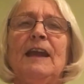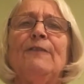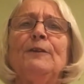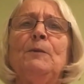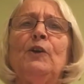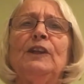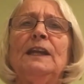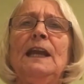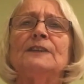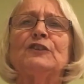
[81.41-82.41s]

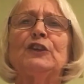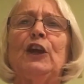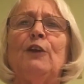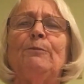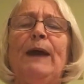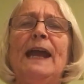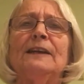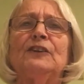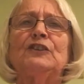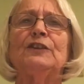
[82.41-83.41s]
Everybody has to go
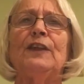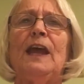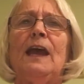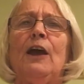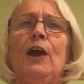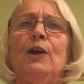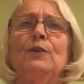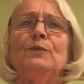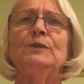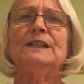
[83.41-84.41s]
back to their
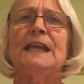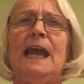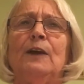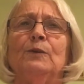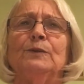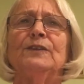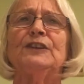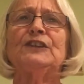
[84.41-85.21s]
own town,